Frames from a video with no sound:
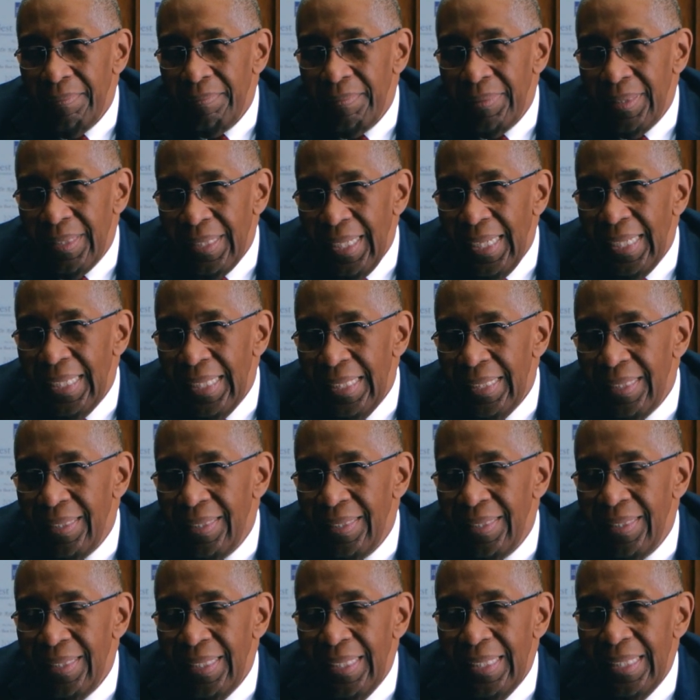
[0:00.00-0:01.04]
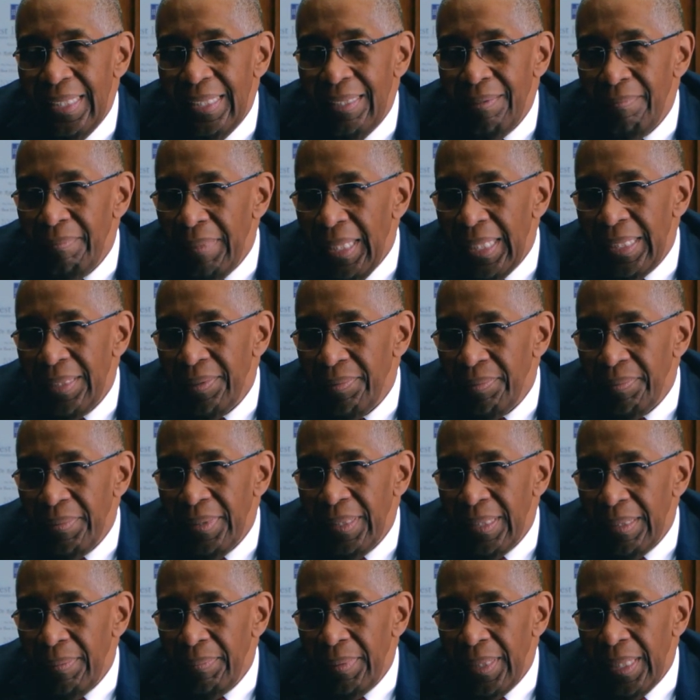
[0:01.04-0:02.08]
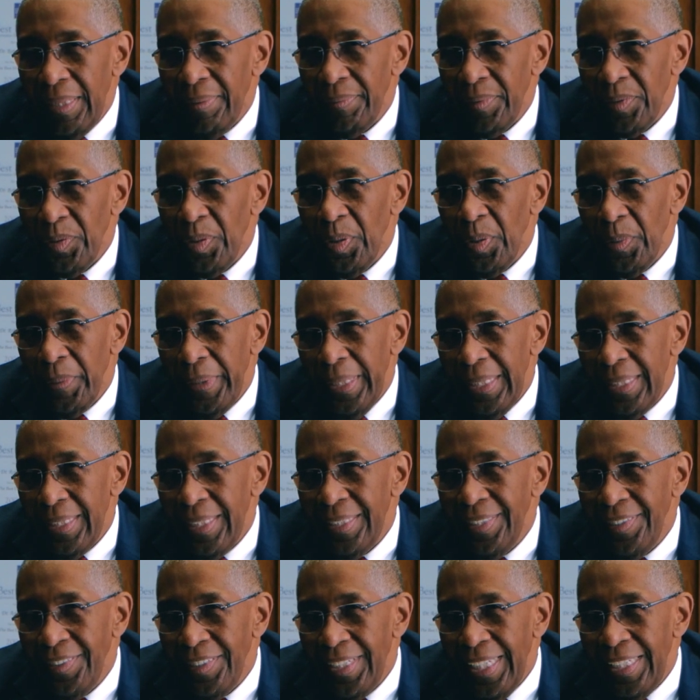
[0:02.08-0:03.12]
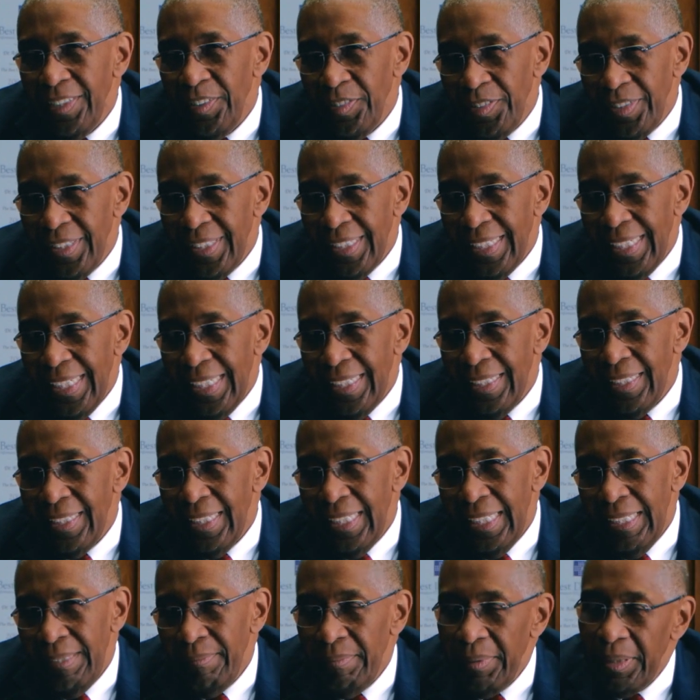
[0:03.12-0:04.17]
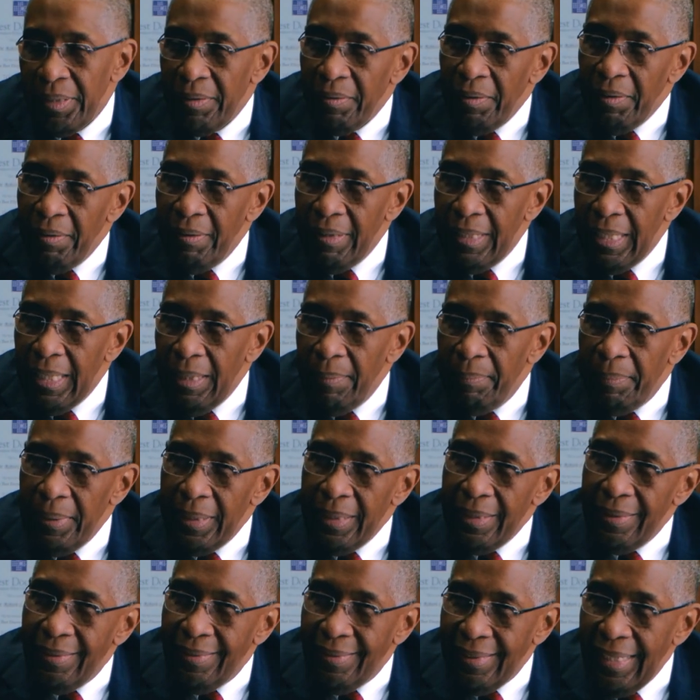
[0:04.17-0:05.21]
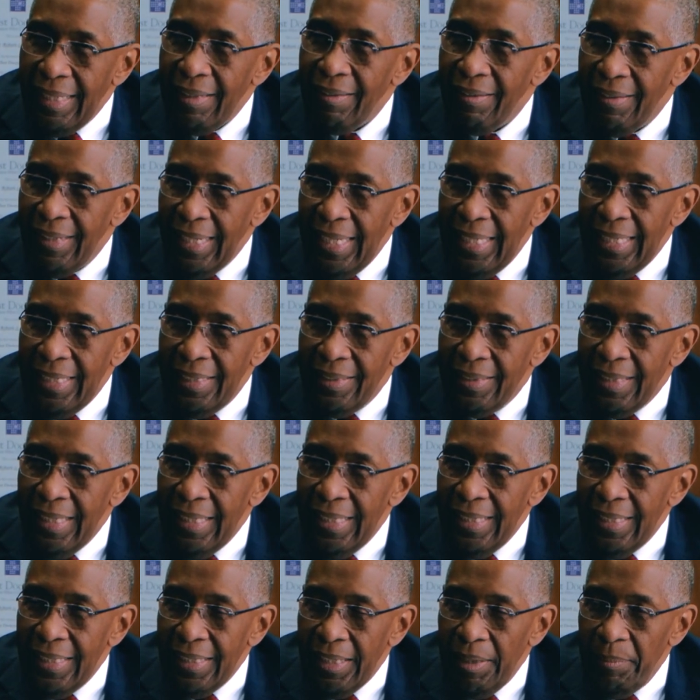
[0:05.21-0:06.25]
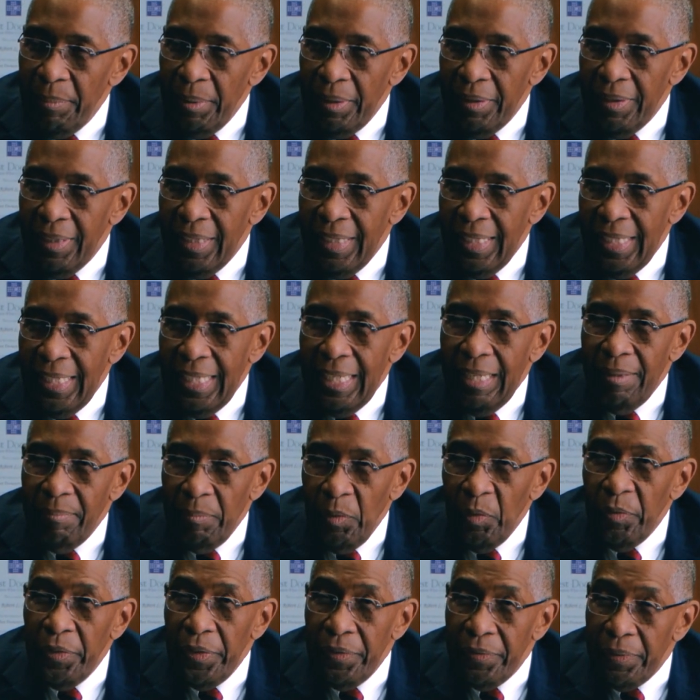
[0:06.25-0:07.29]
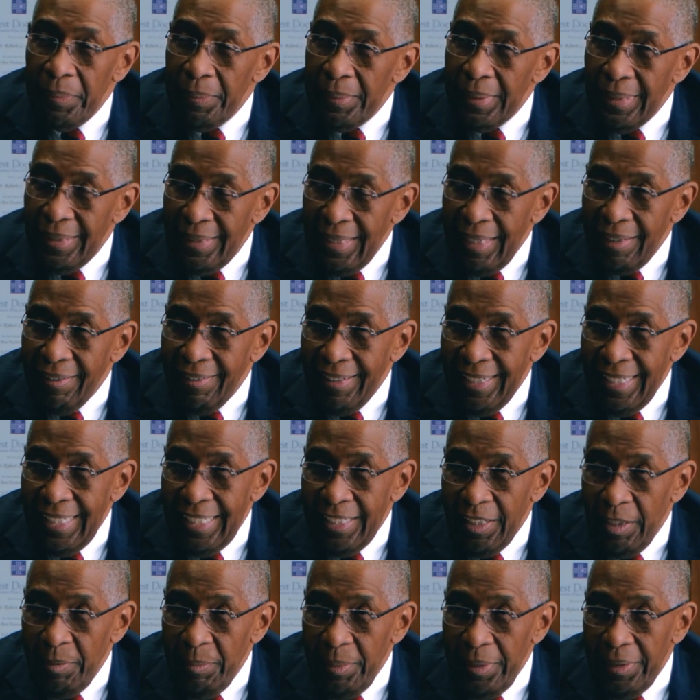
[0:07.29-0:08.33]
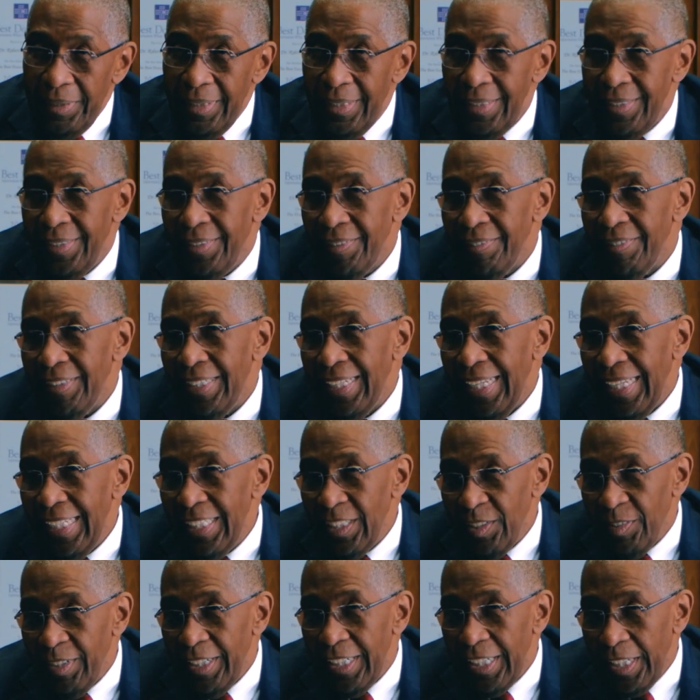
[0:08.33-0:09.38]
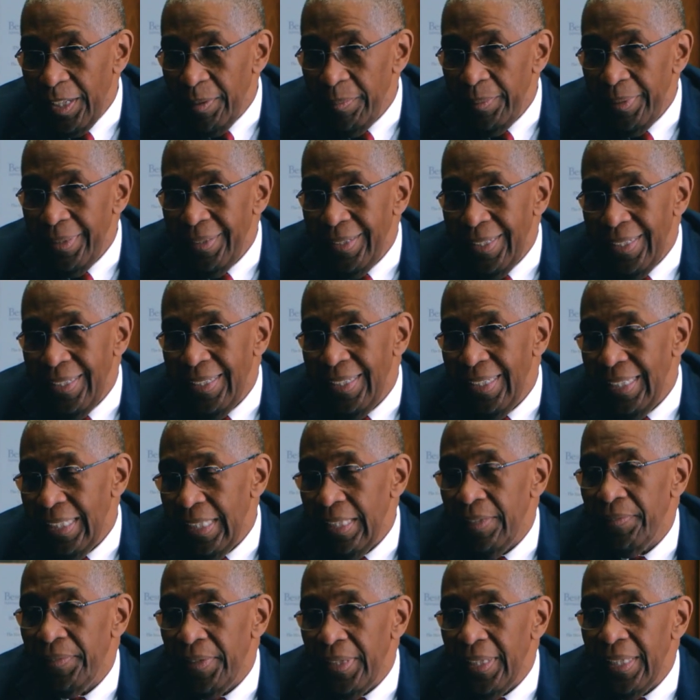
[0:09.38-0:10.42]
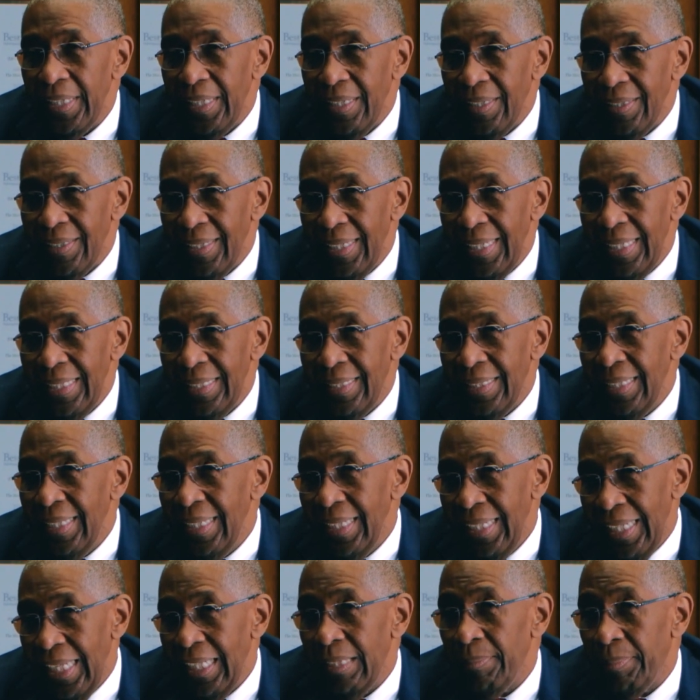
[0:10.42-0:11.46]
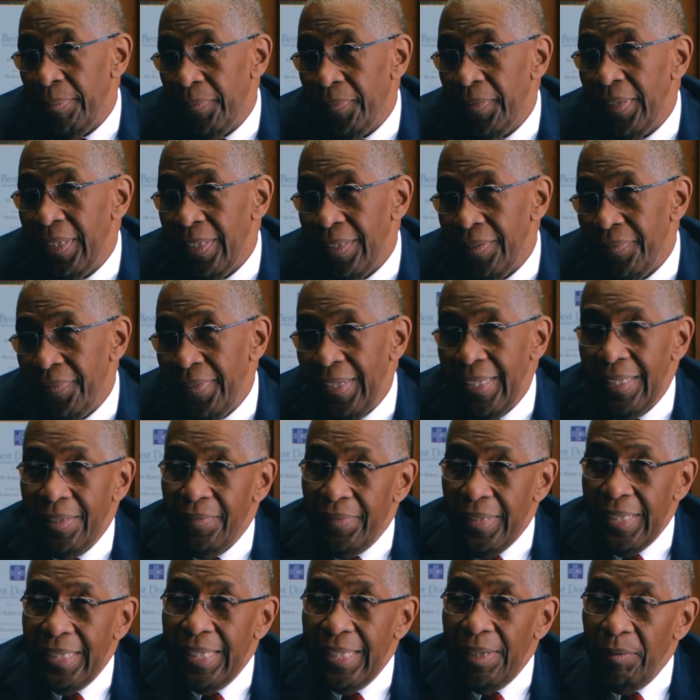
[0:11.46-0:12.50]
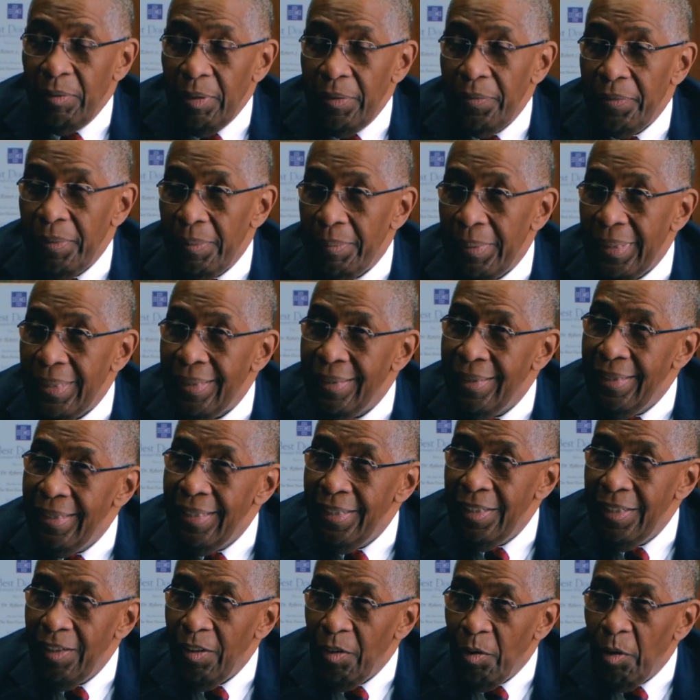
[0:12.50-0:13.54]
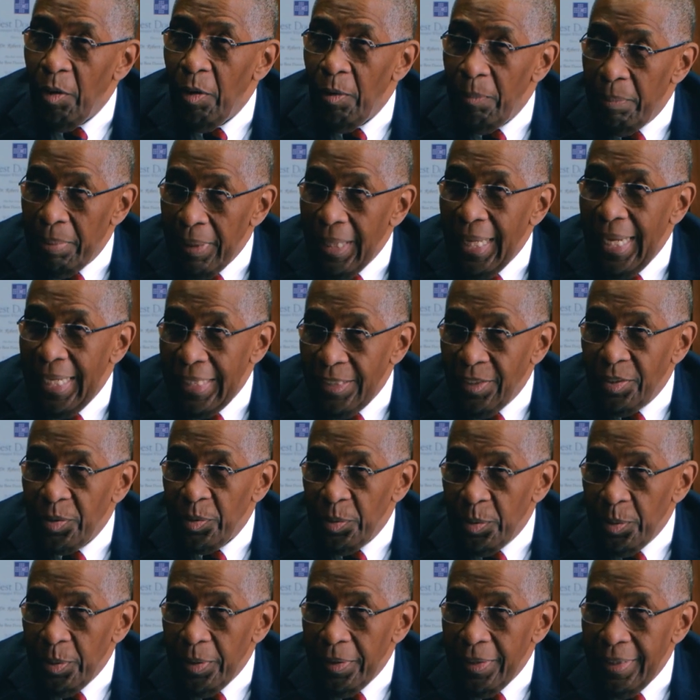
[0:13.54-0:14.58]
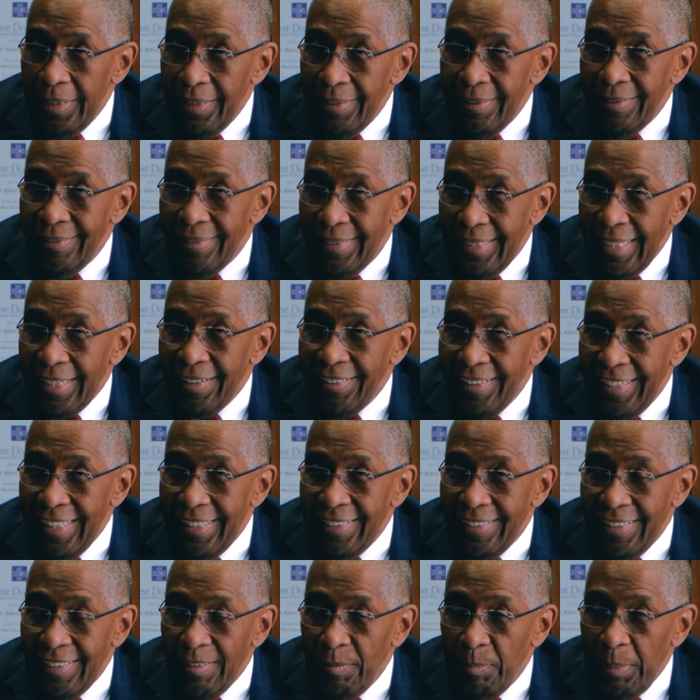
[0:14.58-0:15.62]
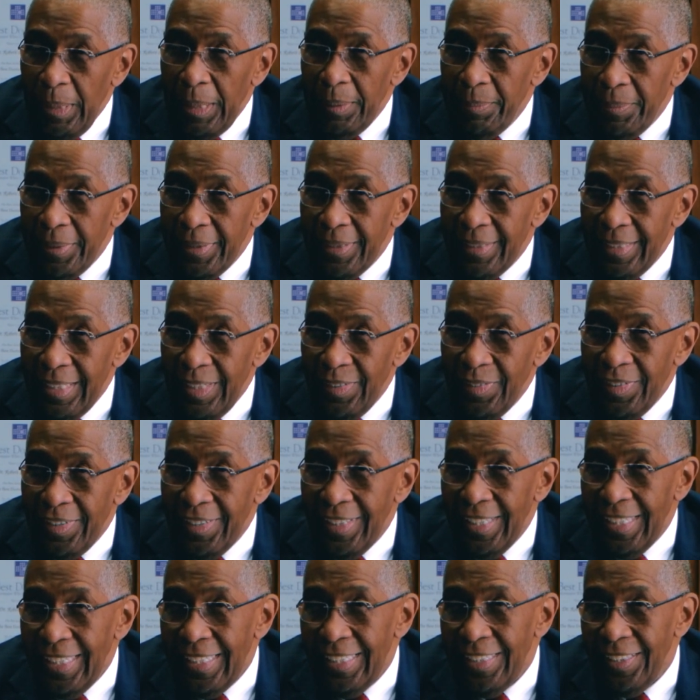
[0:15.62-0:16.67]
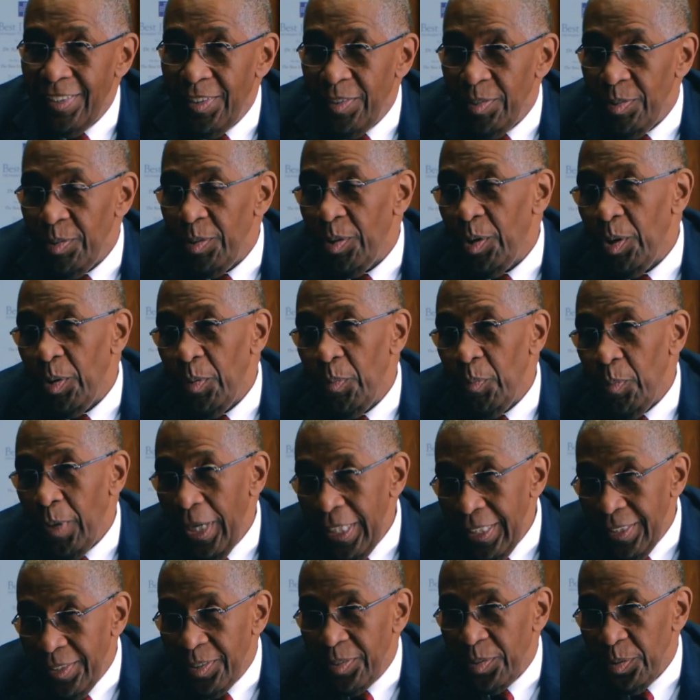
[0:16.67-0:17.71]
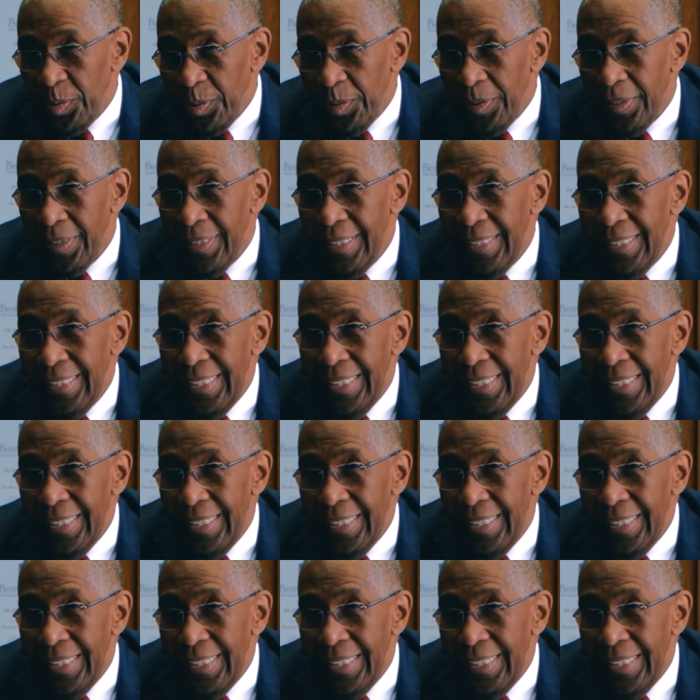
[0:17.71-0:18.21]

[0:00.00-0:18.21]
Science and medicine was something I was always interested in. But growing up in a segregated community and moving from a segregated community to an integrated community at a very young age had a profound effect. In fact, I went from an all-black school in segregated Spartanburg, South Carolina, to an all-white school